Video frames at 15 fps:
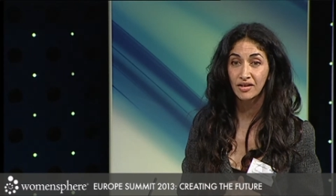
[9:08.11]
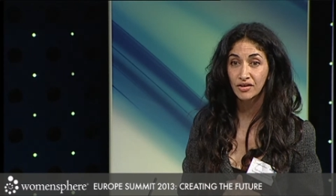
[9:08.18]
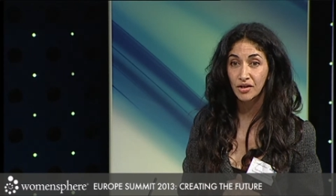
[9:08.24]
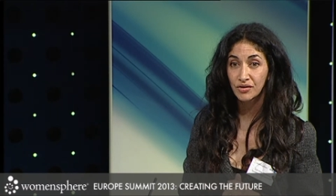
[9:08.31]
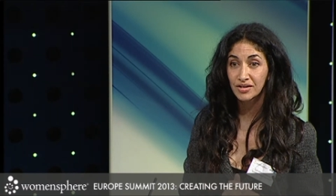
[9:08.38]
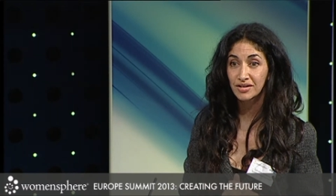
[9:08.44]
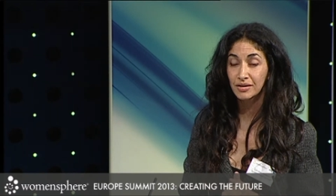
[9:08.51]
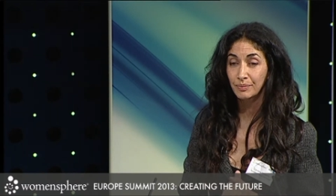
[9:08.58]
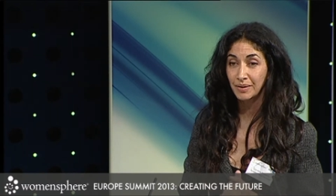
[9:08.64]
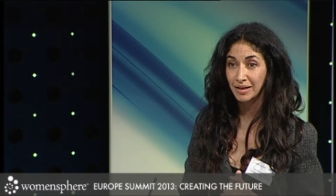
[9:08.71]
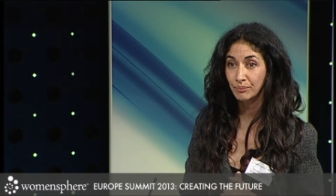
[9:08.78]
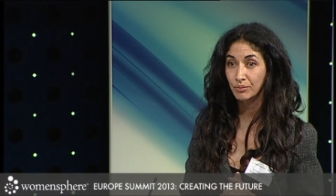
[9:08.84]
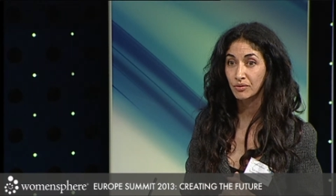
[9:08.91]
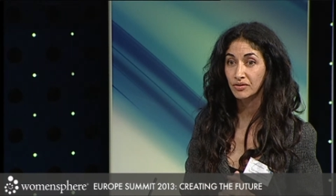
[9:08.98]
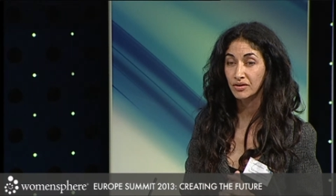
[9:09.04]
Those are the
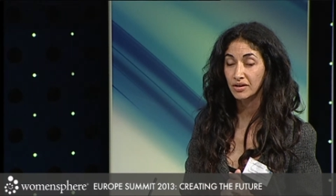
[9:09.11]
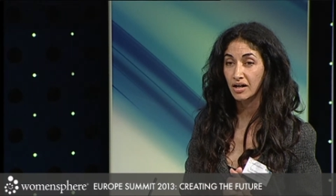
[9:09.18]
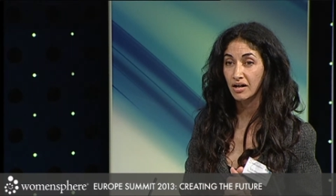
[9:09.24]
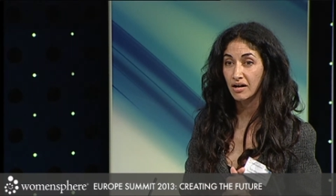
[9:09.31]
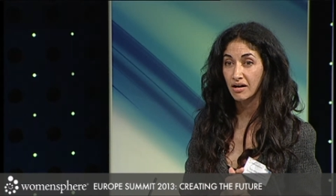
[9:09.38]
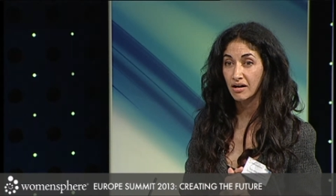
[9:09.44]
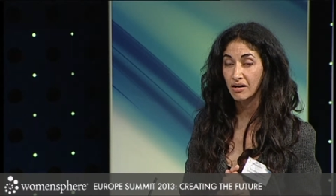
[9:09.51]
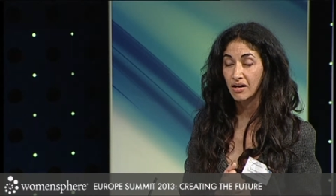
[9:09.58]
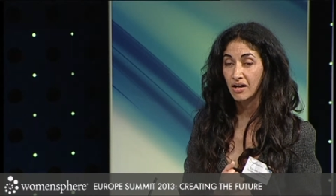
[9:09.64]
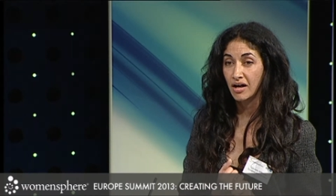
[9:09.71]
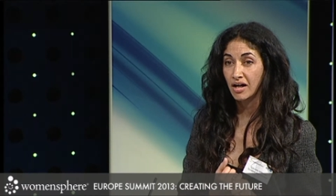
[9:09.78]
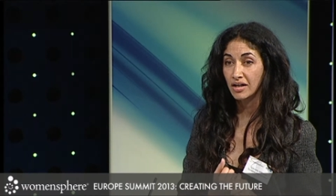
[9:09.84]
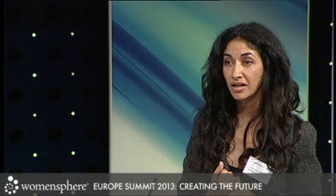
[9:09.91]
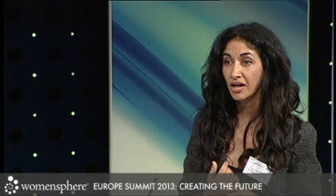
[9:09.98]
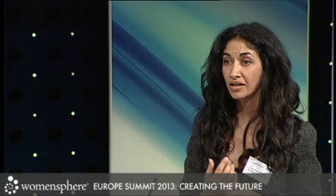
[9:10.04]
people that are
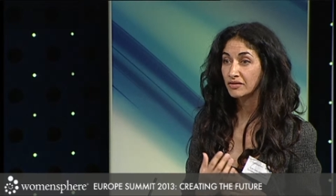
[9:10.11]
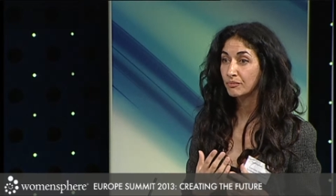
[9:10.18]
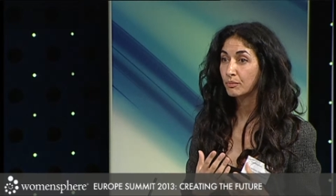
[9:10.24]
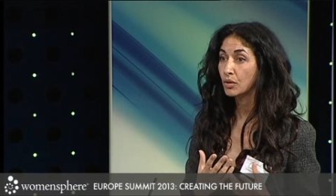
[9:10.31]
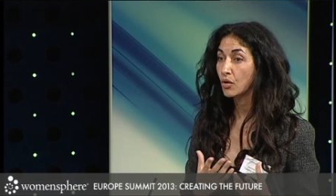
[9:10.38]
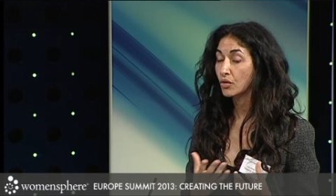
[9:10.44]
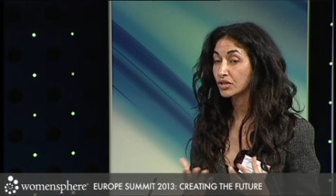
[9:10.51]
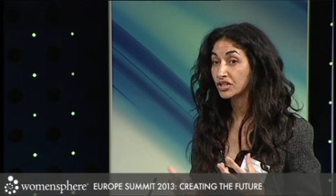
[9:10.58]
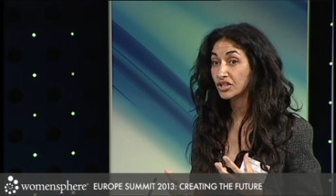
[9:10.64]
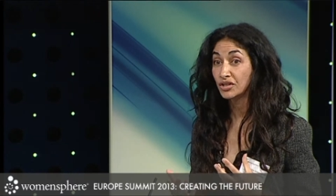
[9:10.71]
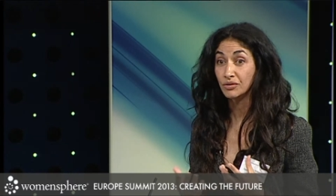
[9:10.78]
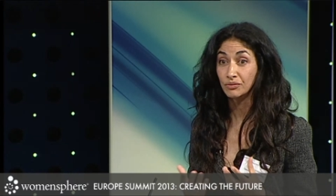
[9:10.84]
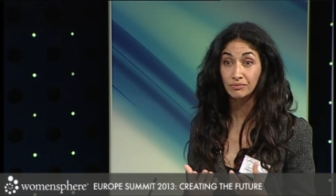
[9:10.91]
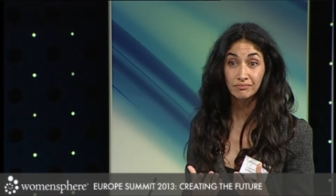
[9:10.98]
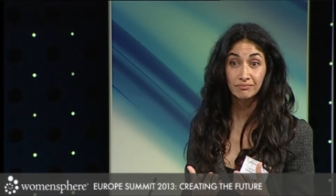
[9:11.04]
kind of block
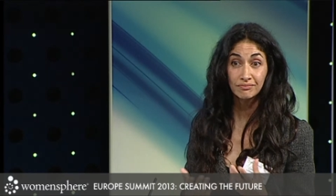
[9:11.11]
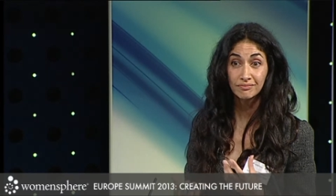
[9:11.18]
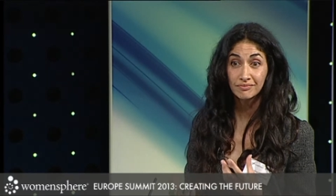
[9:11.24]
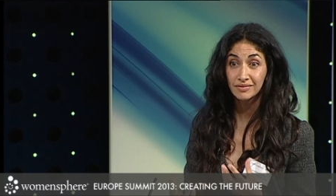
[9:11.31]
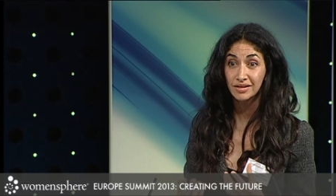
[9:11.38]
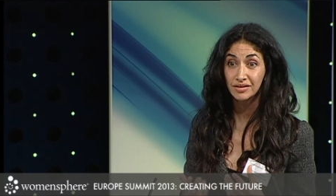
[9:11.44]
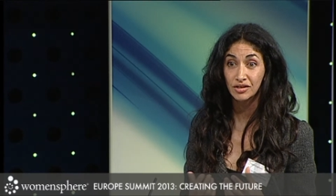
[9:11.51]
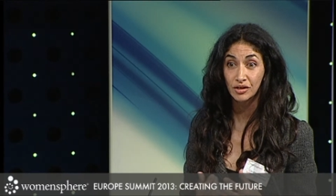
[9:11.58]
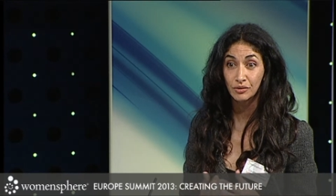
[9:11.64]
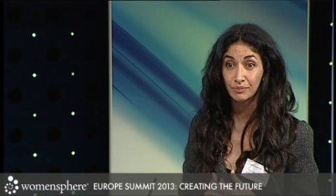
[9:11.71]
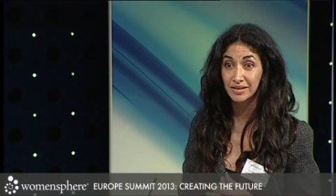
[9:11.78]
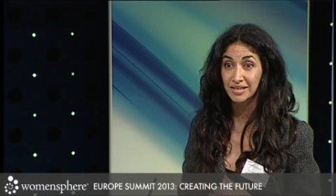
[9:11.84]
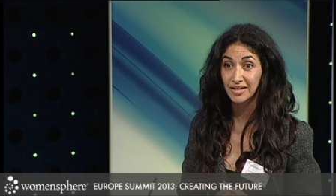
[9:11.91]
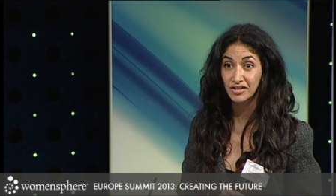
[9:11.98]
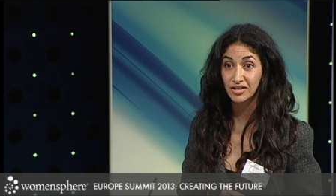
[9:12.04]
you, you know,
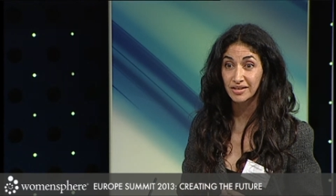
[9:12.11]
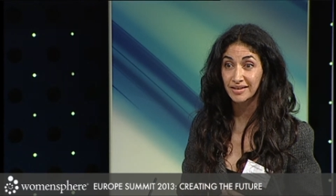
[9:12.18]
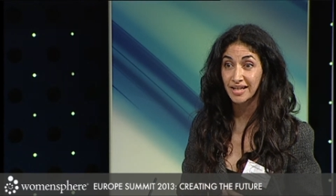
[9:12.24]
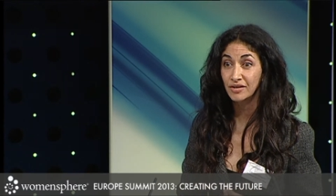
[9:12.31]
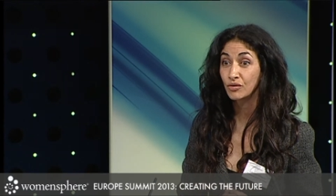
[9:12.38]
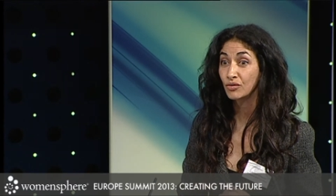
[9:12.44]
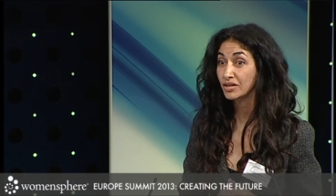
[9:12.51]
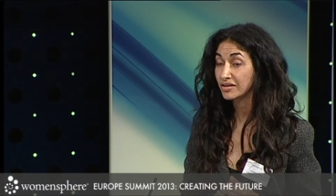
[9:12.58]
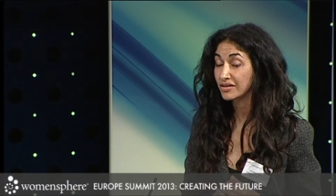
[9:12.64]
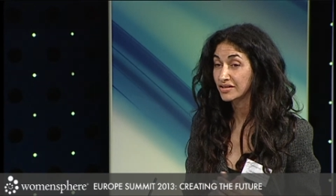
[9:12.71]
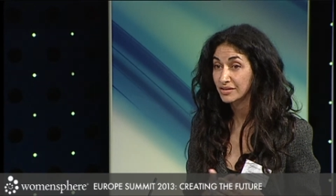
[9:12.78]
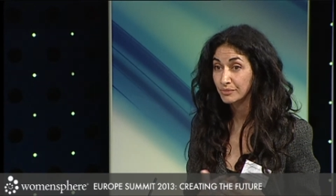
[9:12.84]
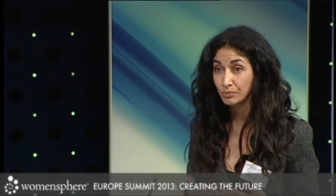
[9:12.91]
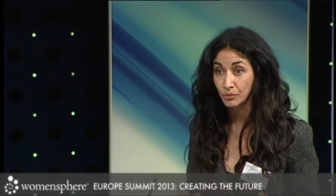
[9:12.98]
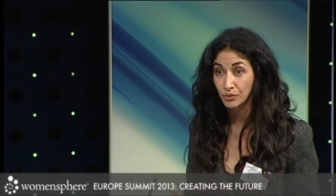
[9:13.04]
potentially. They're not going to
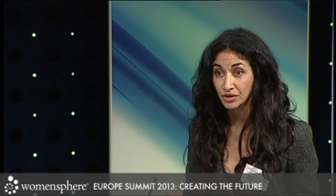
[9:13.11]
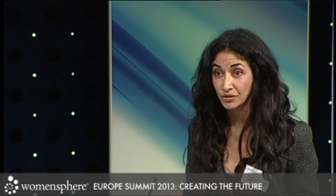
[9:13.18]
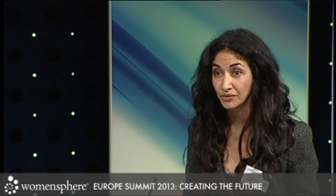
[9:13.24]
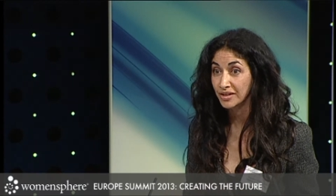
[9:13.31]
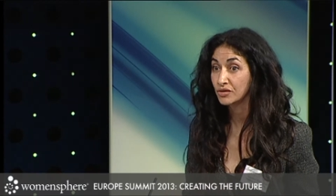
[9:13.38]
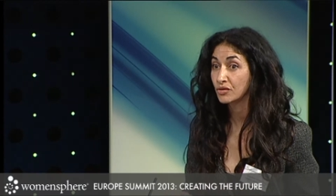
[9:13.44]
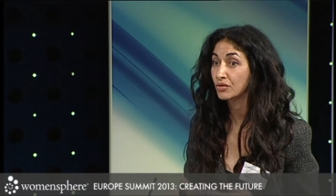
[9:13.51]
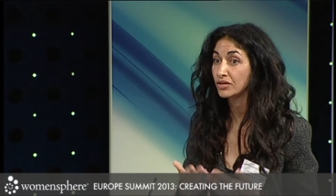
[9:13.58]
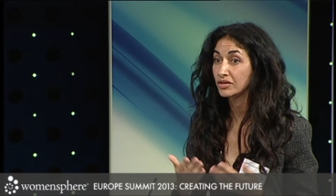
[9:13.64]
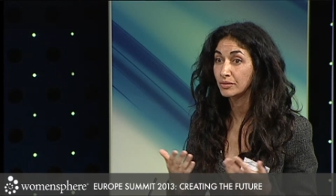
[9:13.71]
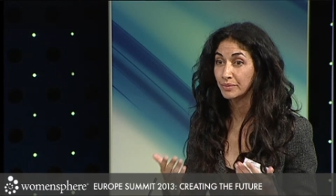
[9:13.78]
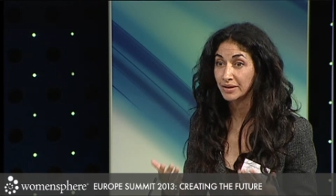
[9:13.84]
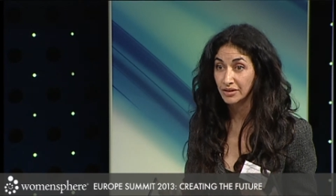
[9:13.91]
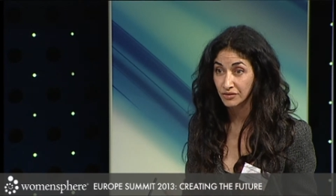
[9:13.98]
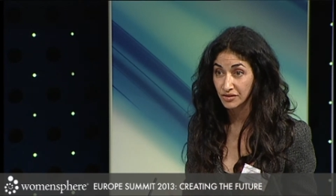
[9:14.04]
support you. They're not going to
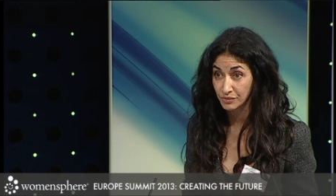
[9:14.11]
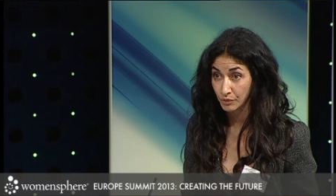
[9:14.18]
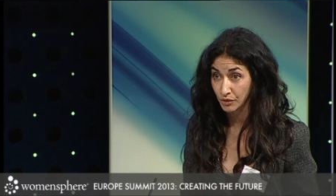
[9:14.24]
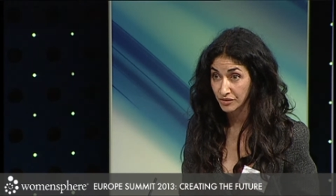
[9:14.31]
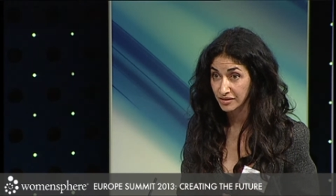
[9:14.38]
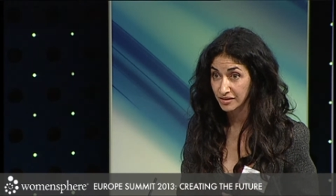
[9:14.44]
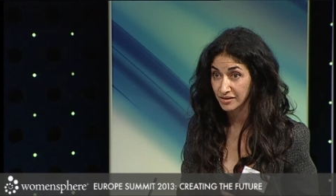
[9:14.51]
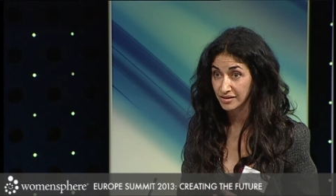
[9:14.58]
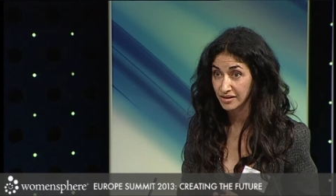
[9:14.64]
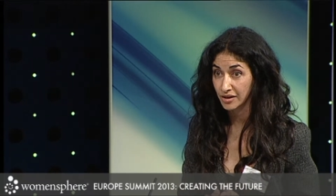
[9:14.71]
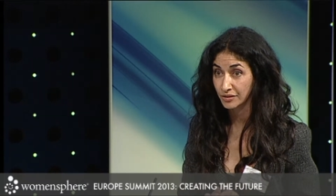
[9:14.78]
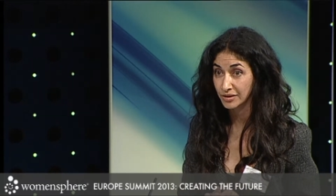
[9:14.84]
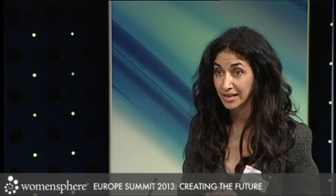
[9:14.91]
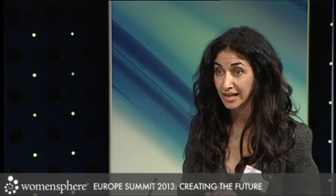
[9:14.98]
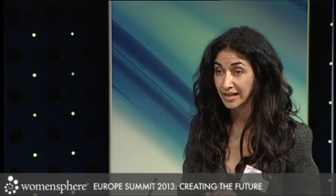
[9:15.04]
be your sponsors,
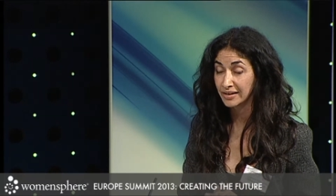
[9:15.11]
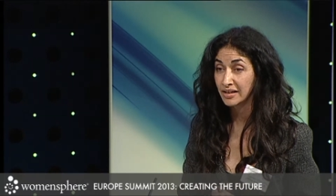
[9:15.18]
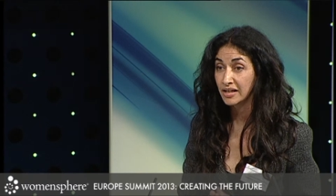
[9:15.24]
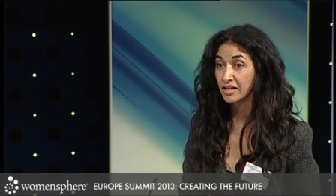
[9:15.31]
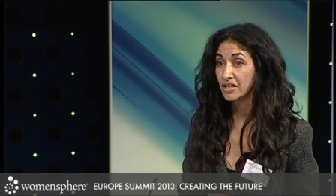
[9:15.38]
okay?